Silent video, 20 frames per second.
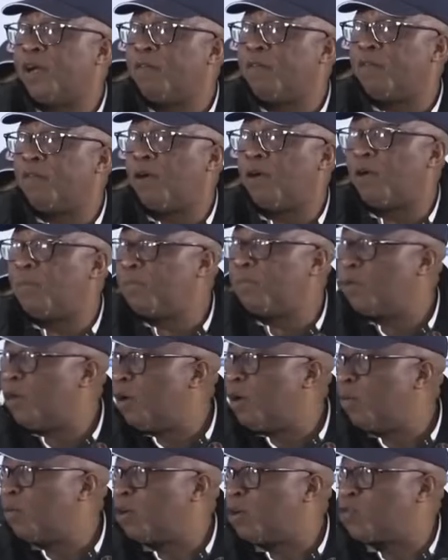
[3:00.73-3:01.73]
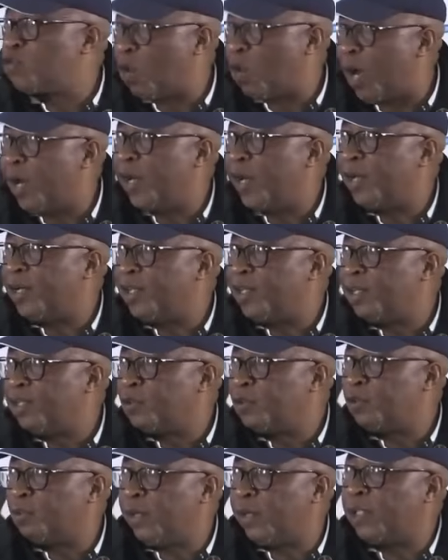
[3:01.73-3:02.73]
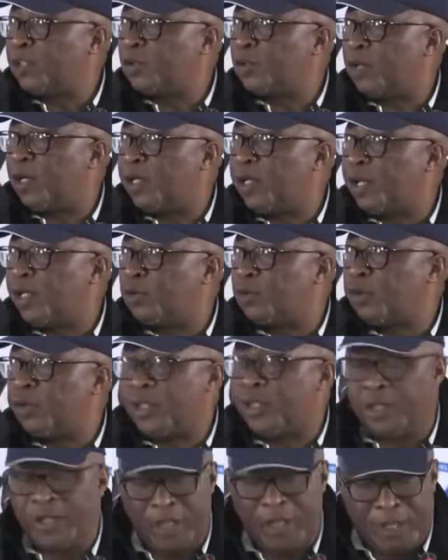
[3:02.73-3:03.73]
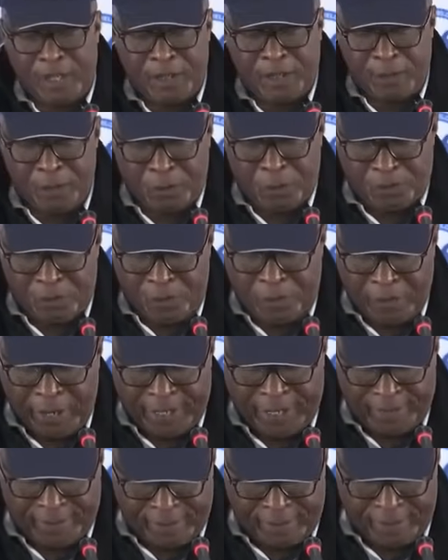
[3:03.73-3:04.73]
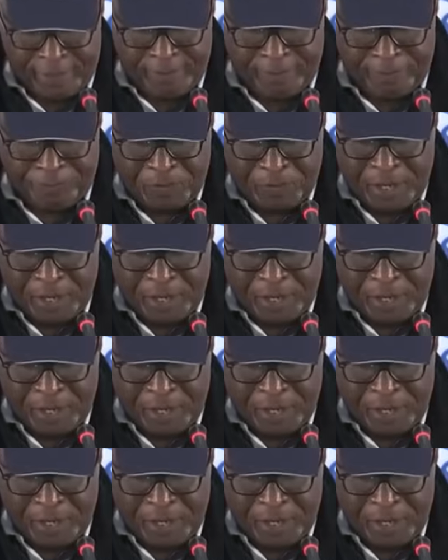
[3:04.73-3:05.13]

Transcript: from Botswana to make sure that we do the right thing.